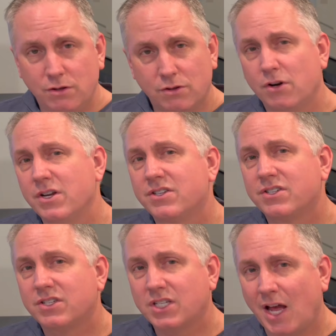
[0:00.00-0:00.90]
there is
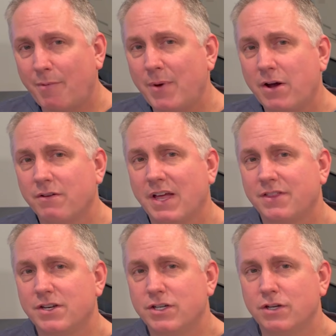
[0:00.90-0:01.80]
some amount of
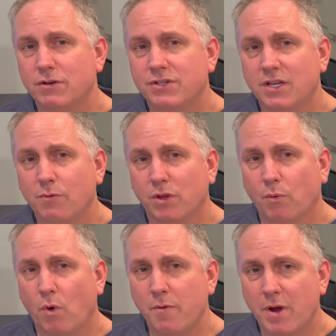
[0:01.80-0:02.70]
that you do see with a
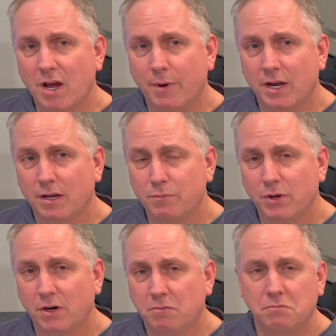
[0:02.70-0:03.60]
1 megabyte
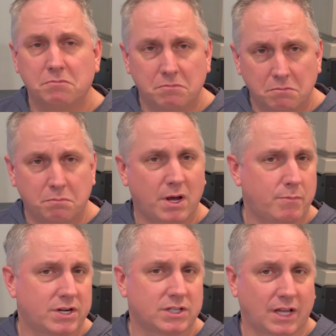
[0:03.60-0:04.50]
computer, but
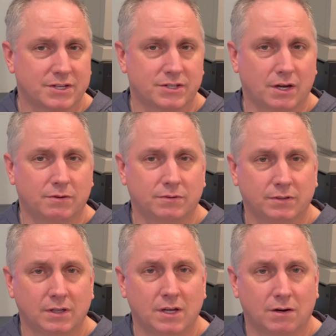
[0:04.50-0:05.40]
much less so,
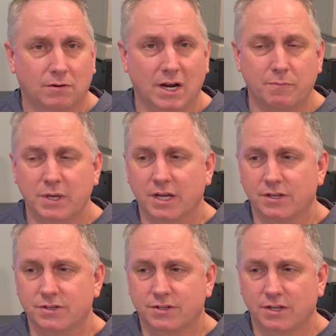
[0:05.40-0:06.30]
right?
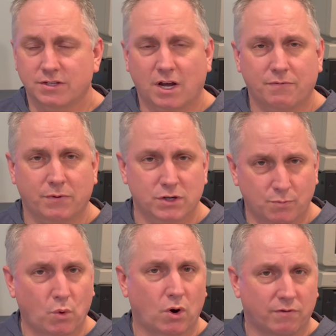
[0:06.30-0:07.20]
Because there's
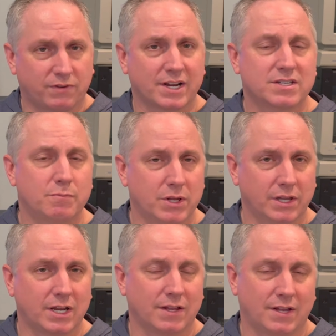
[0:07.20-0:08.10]
more
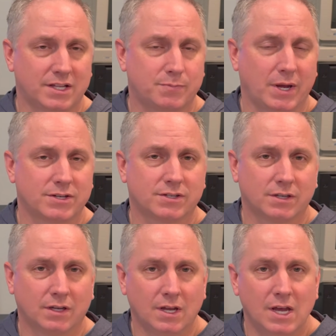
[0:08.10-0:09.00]
flexibility in that space.
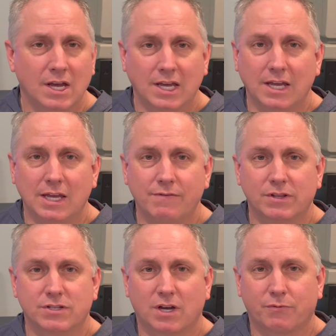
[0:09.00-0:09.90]
Even
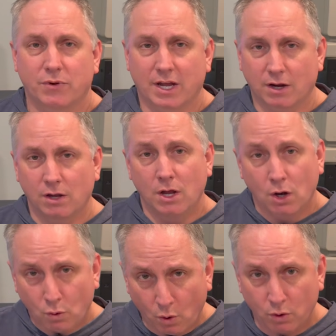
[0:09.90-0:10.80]
the software that
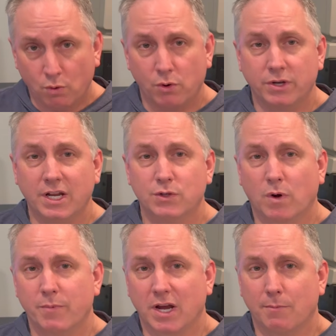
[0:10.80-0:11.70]
quote unquote needs
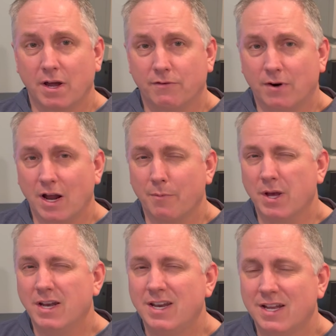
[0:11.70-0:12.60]
1 megabyte of RAM
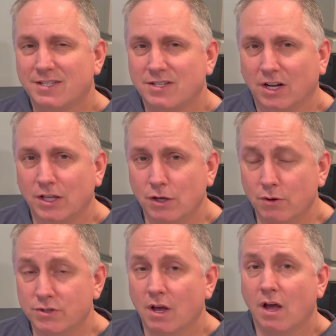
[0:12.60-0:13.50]
didn't necessarily
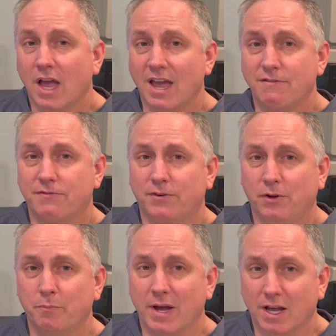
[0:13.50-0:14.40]
use a
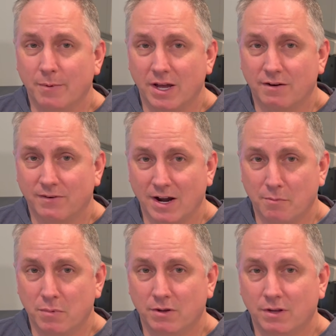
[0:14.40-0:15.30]
full megabyte of RAM.